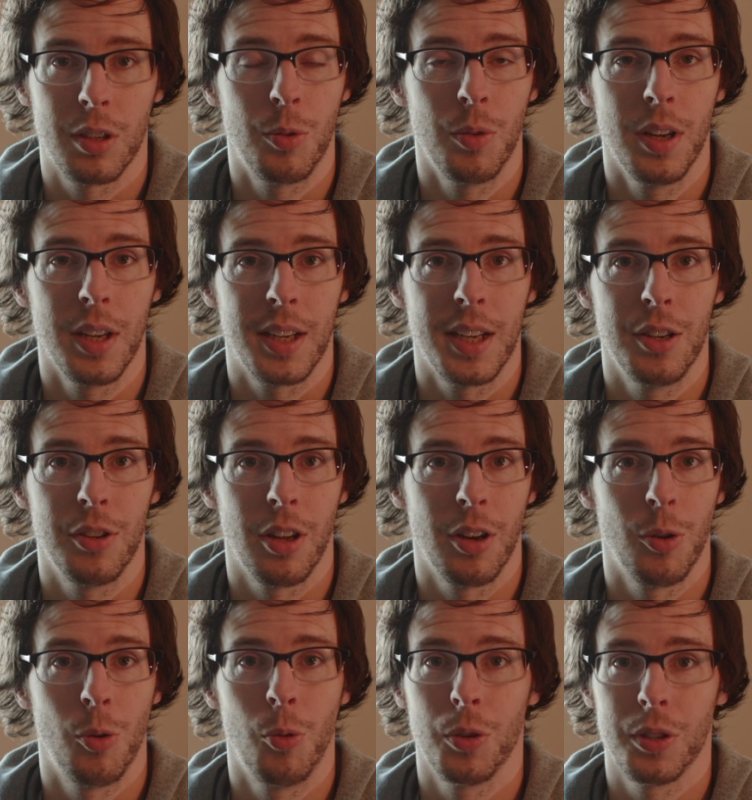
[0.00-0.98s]
quick and you
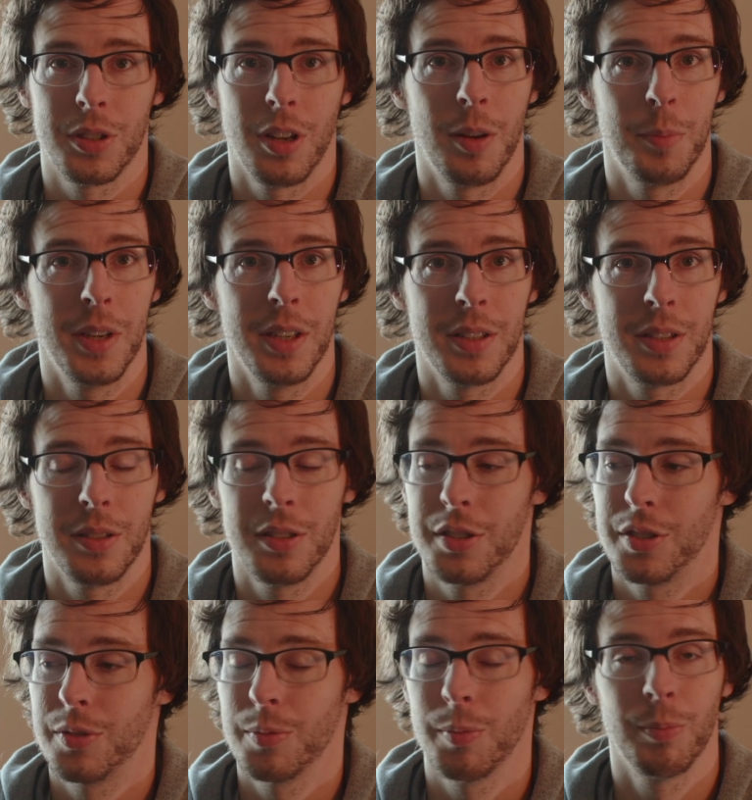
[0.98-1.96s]
got a horde of zombies
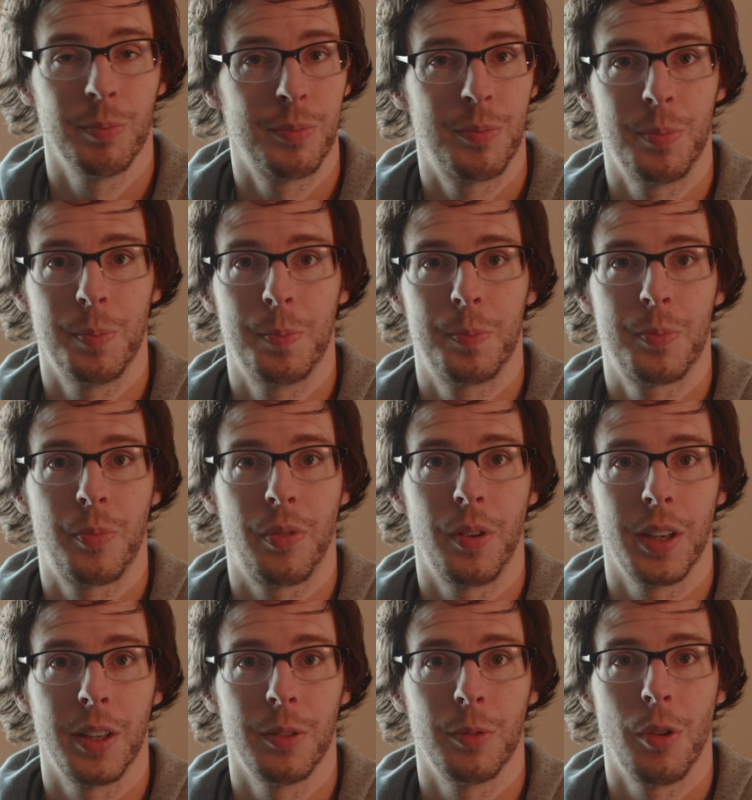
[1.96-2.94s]

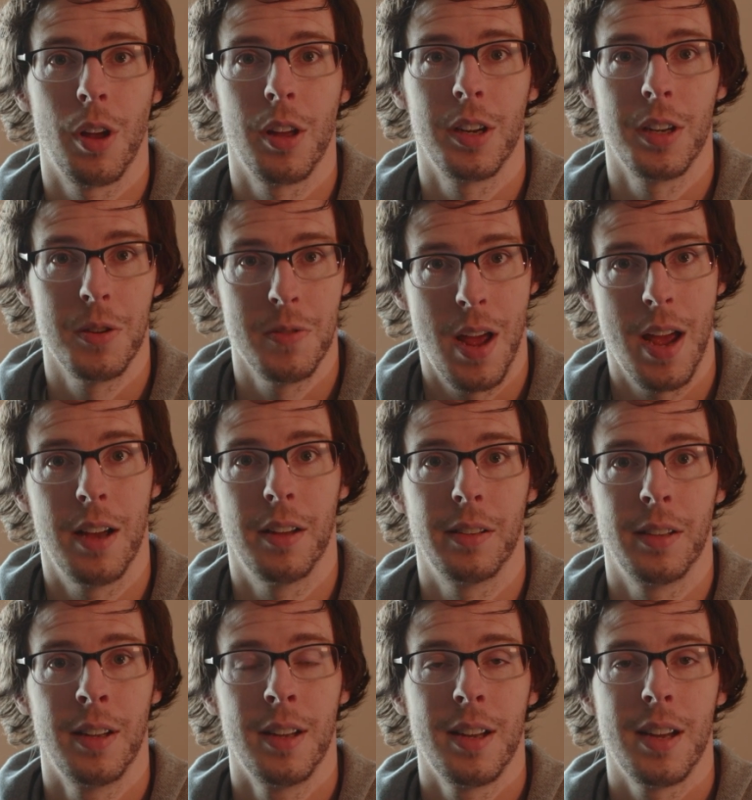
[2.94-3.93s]
freaking running you
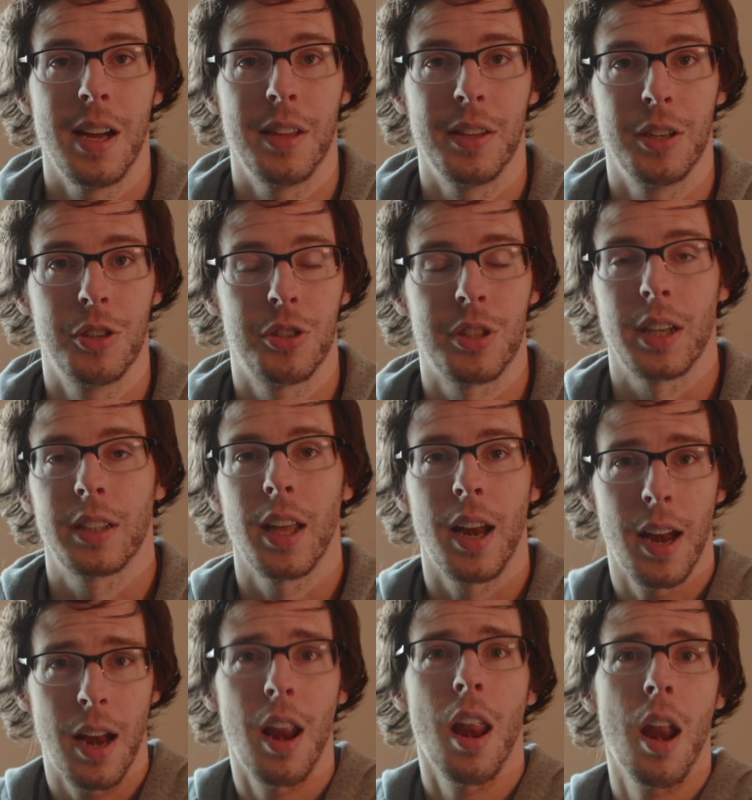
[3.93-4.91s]
down, and you're just like,
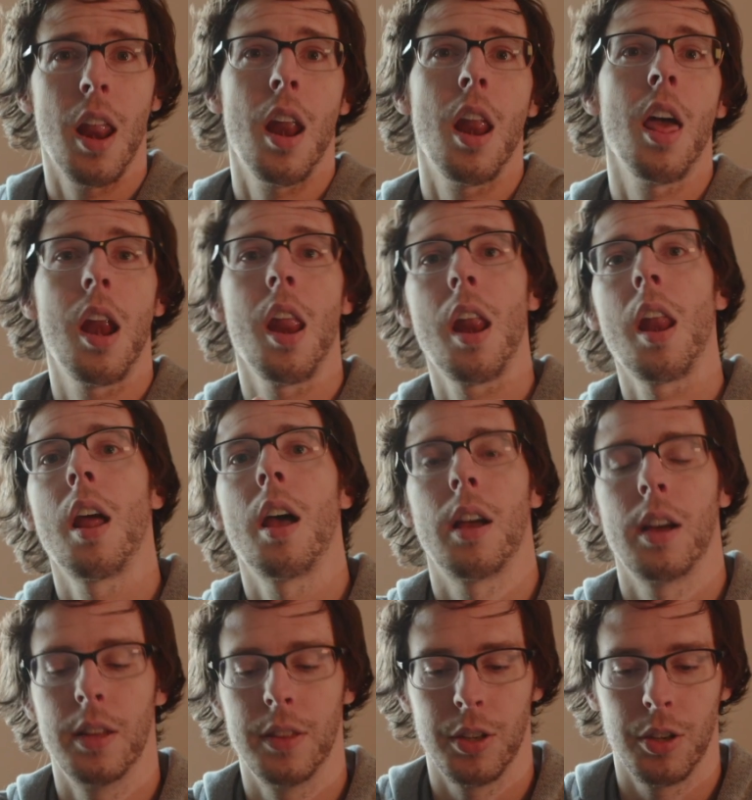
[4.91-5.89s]

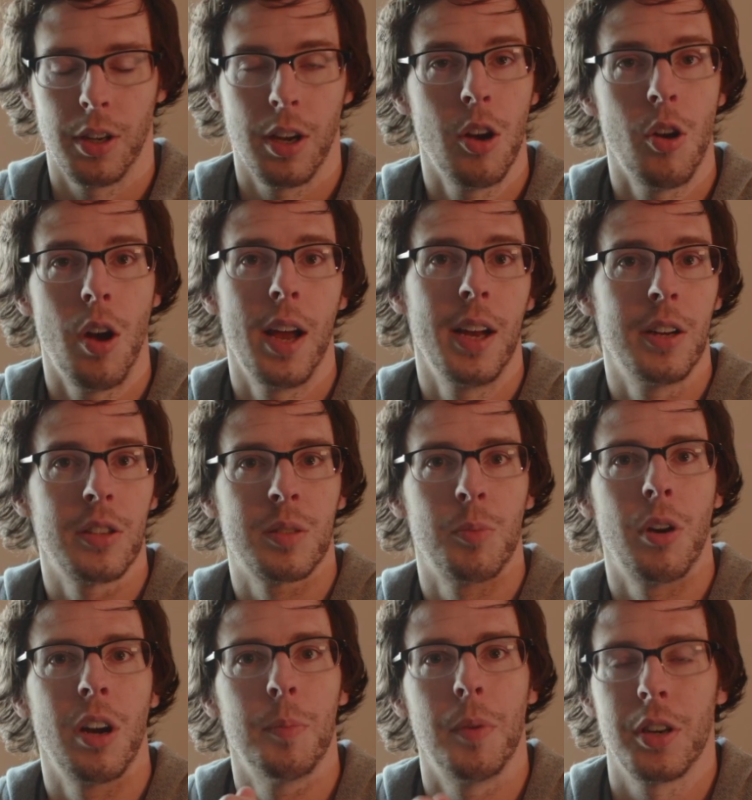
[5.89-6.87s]
and then you're like, oh, hey, here's some
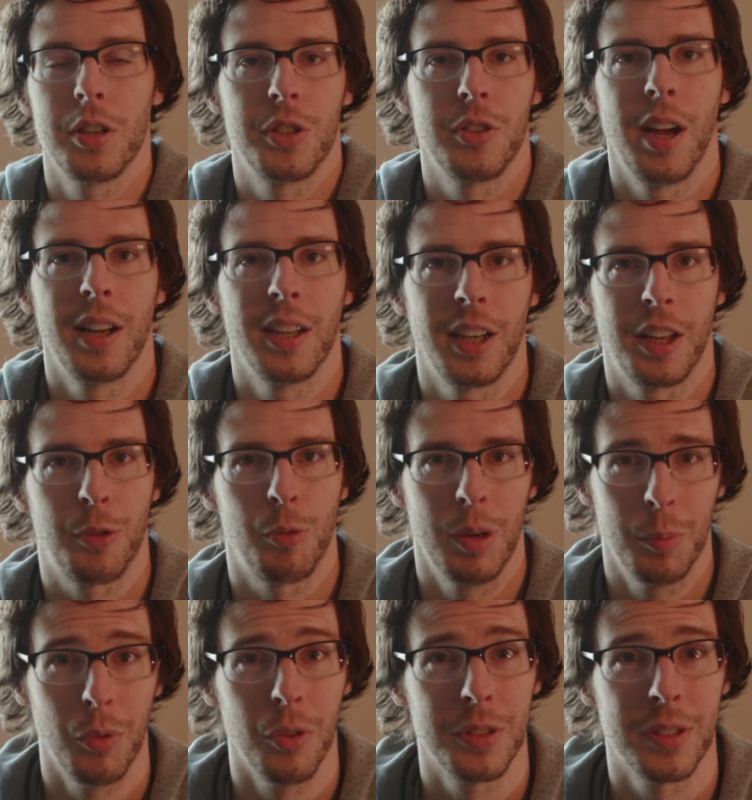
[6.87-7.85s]
more ammo because you had like
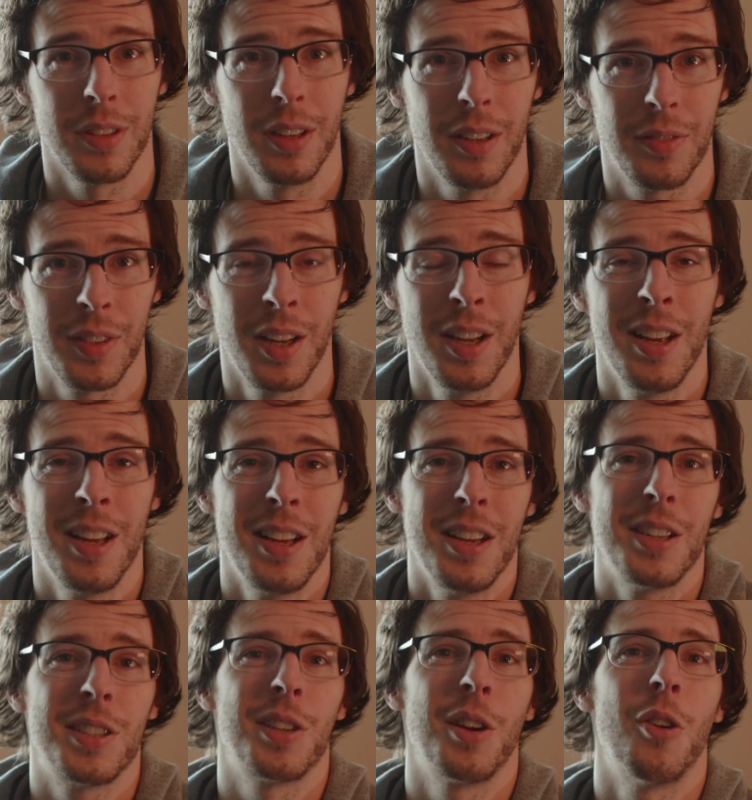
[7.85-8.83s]
3 bullets left.
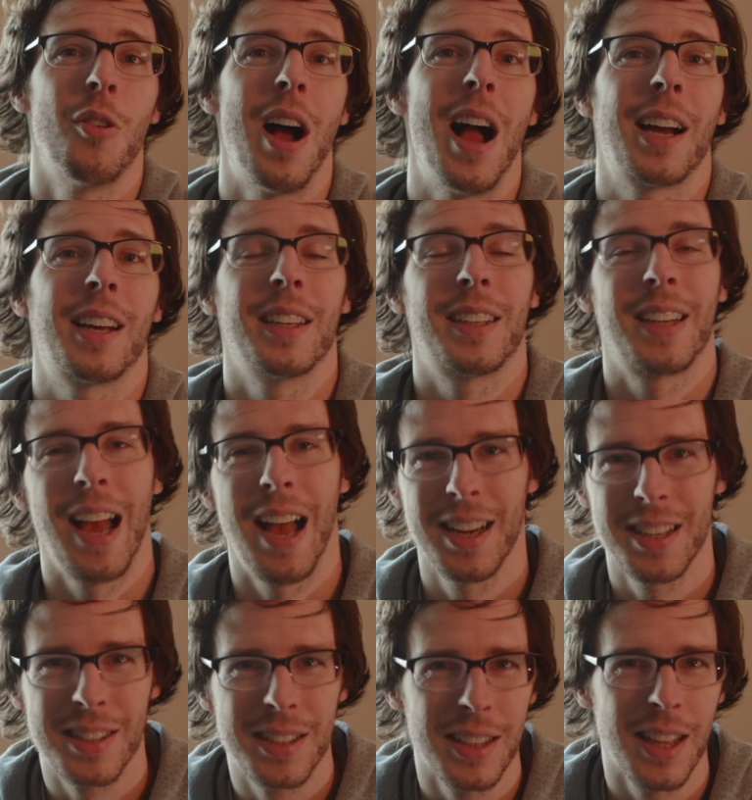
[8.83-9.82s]
So I could
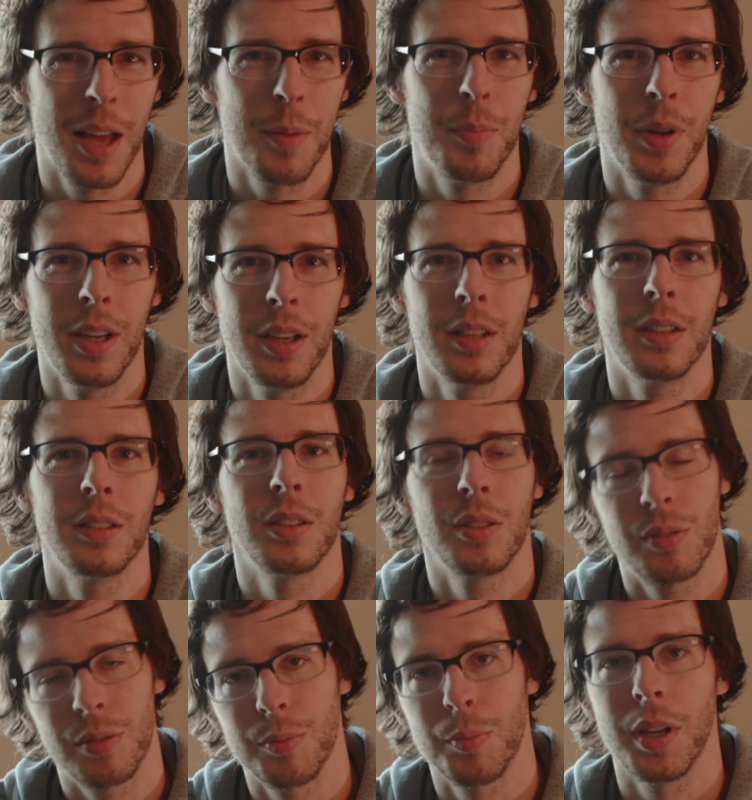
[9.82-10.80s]
kind of see that being
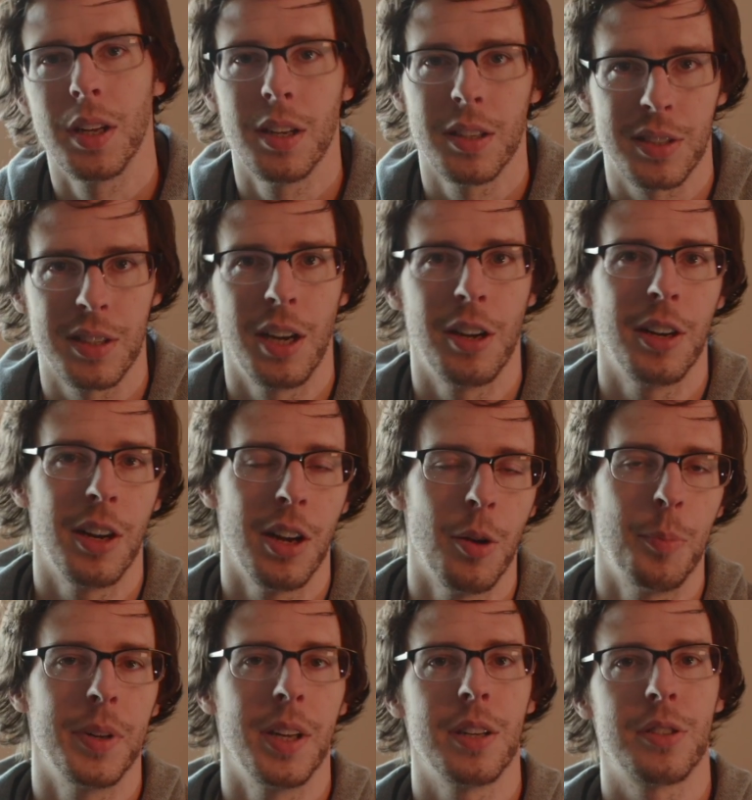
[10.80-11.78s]
a
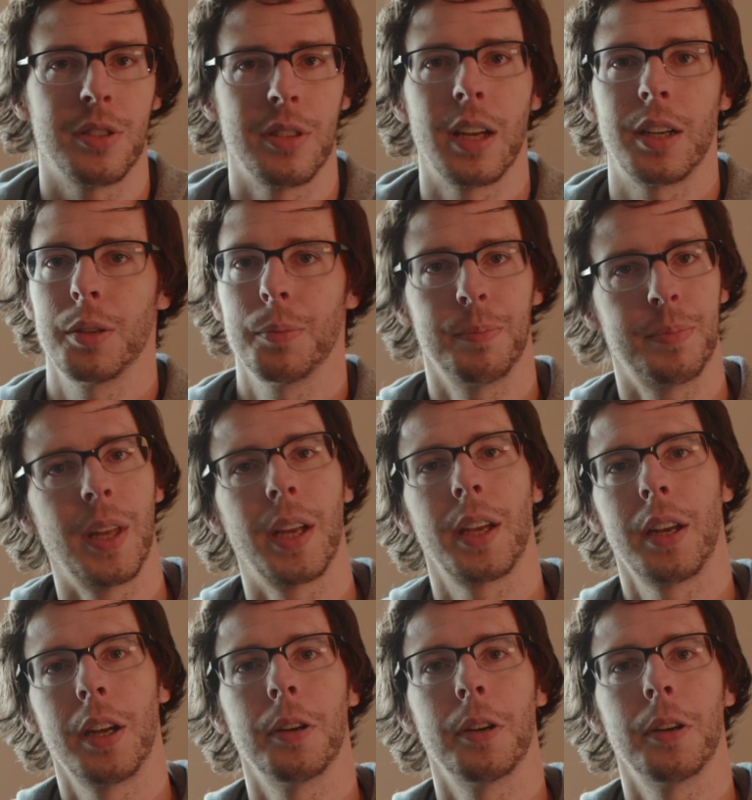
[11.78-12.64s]
scenario potentially that could